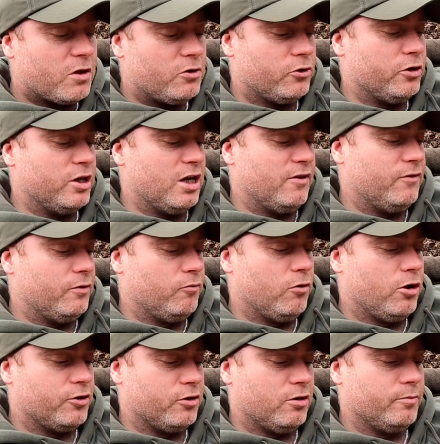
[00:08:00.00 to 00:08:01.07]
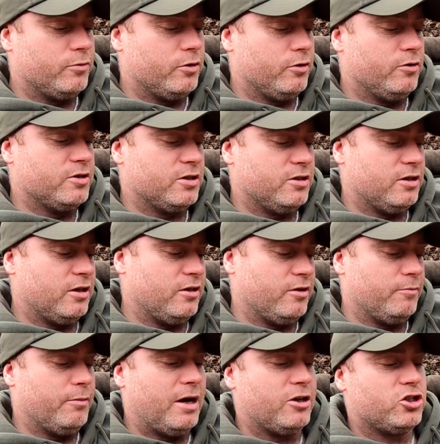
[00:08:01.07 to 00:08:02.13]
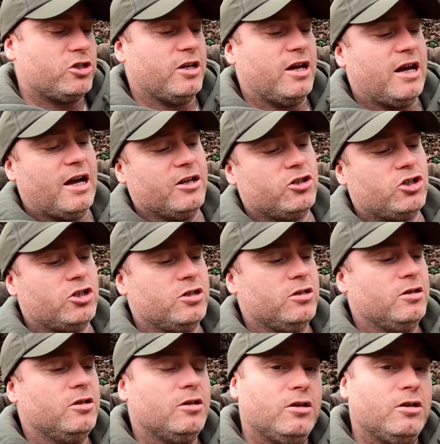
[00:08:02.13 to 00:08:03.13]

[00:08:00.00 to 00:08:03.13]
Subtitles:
And on the other rod, I'm using the Match the Hatch